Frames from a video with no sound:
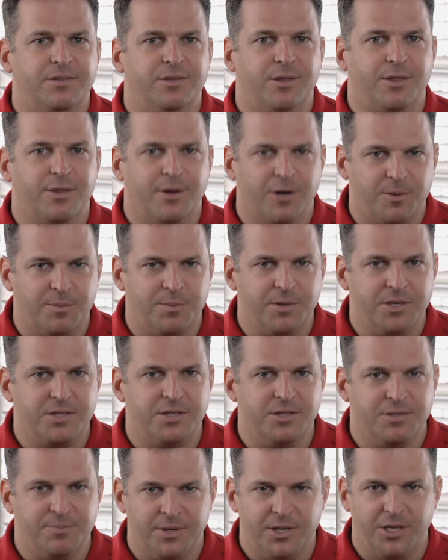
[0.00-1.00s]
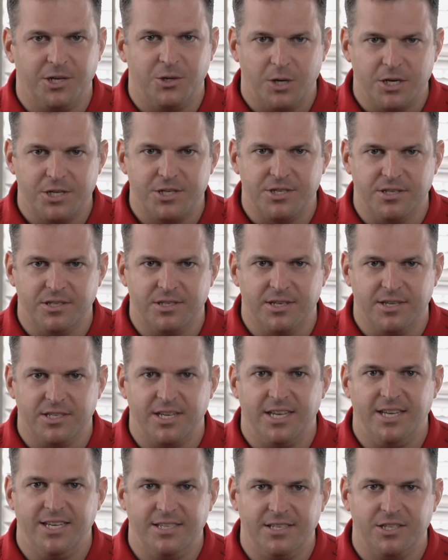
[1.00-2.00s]
the therapist as many questions as
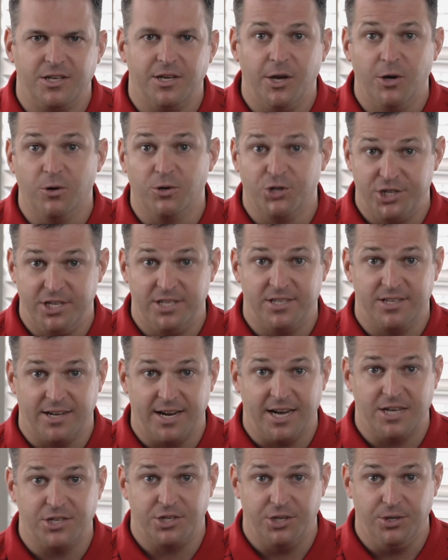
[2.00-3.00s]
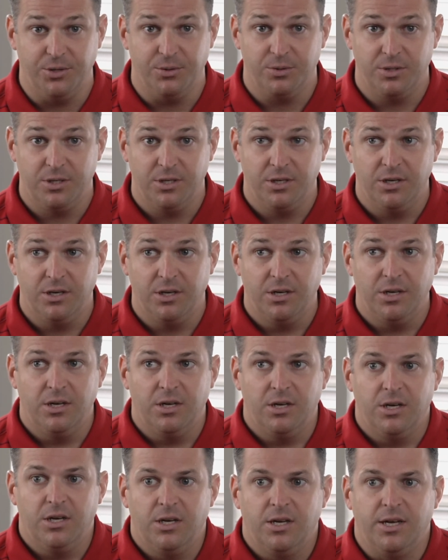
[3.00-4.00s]
he or she's going to ask you.
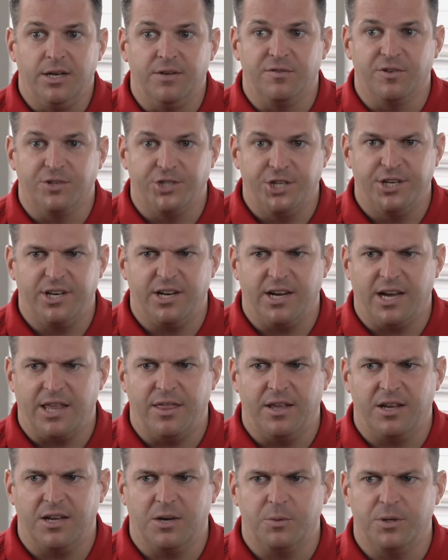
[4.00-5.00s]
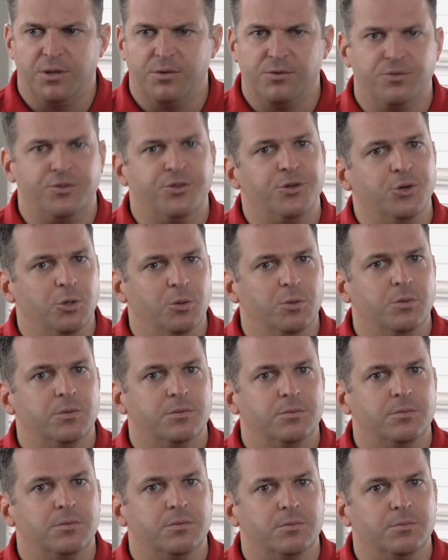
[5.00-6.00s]
In Virginia, I think I went through 2
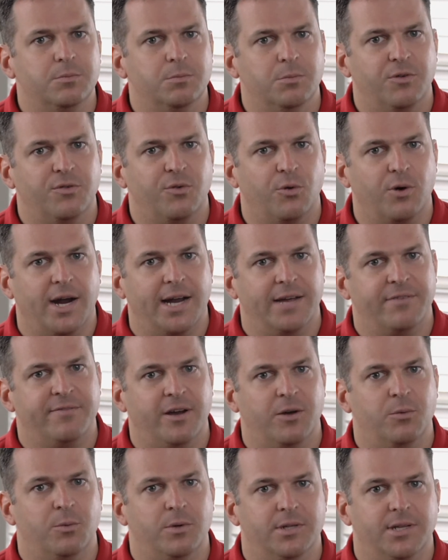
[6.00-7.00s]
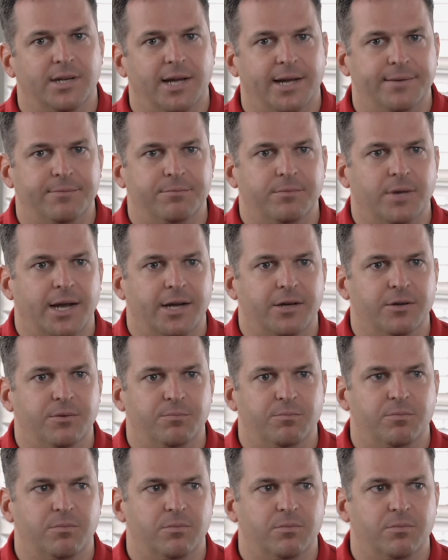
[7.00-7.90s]
before I found one that I could